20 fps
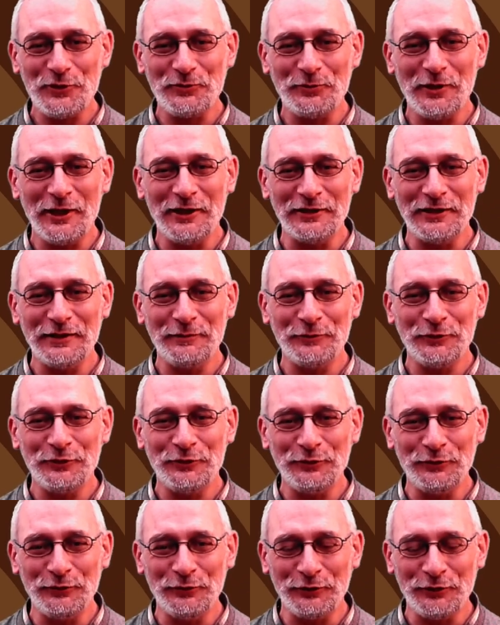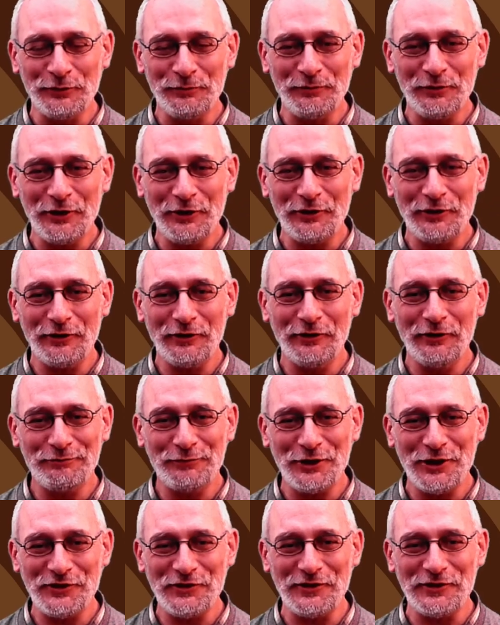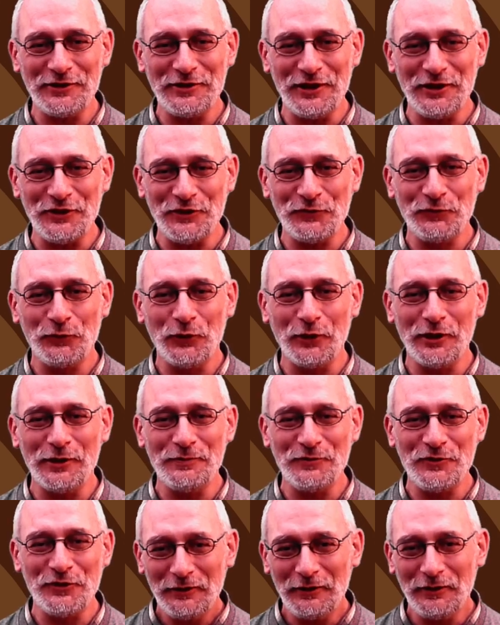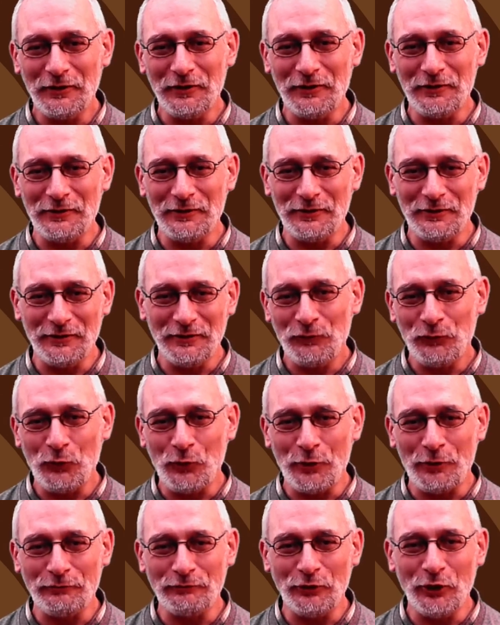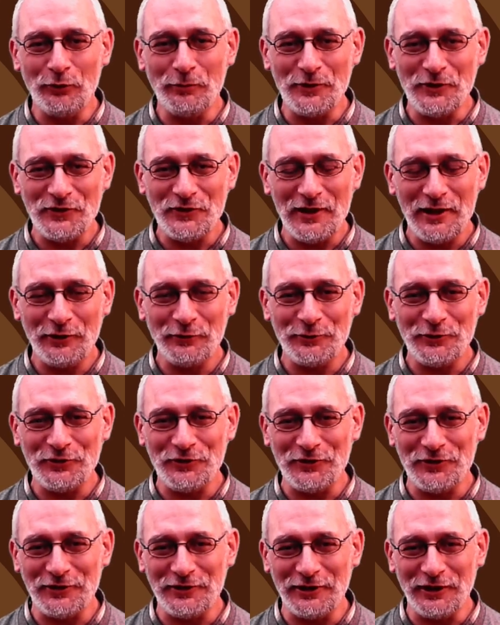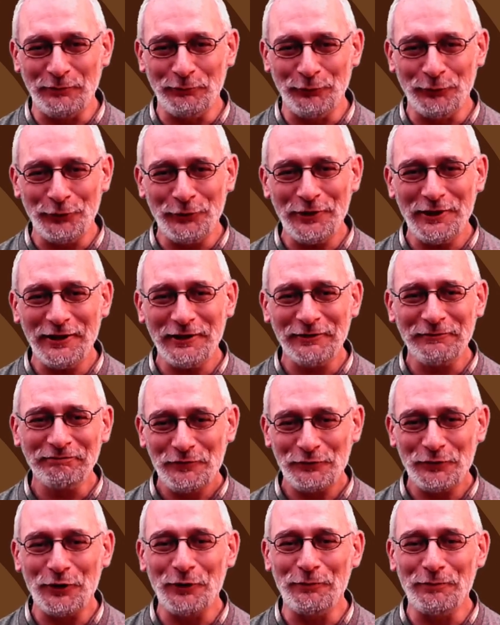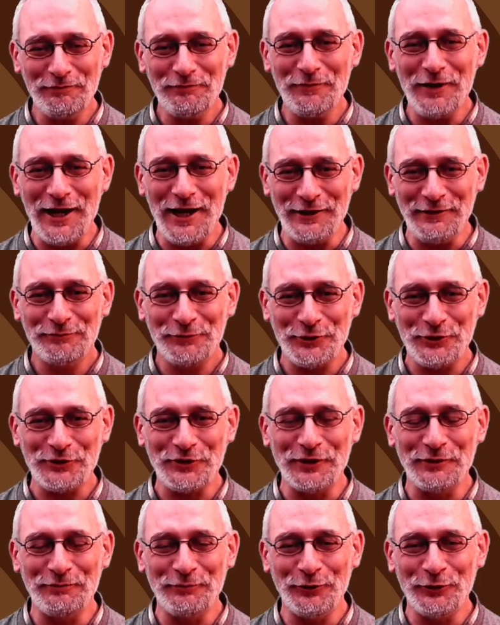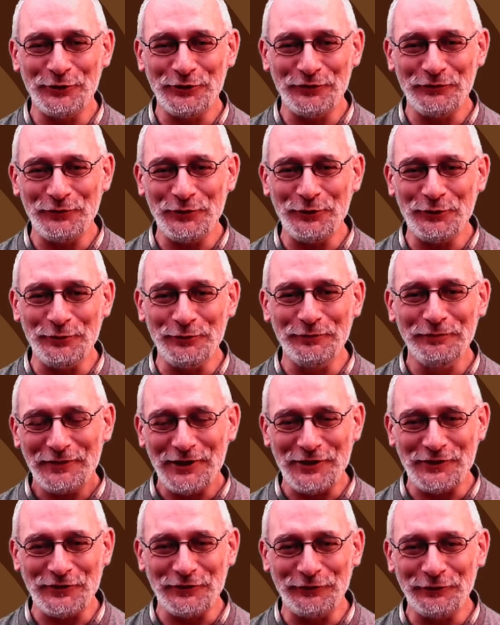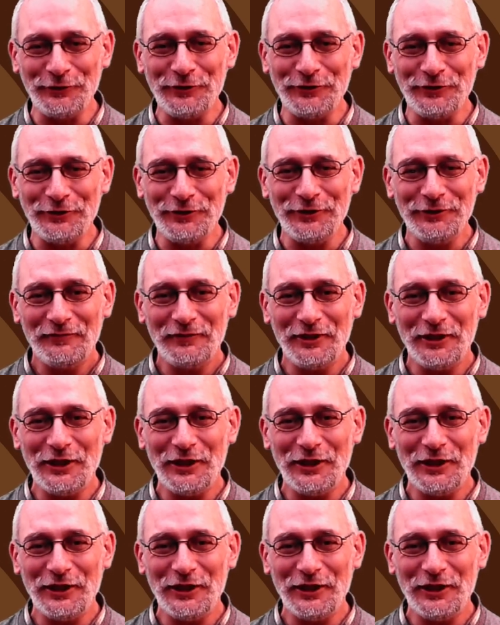my attempt to compare present tense forms in 4 Romance languages that I'm learning from my personal point of view as a learner.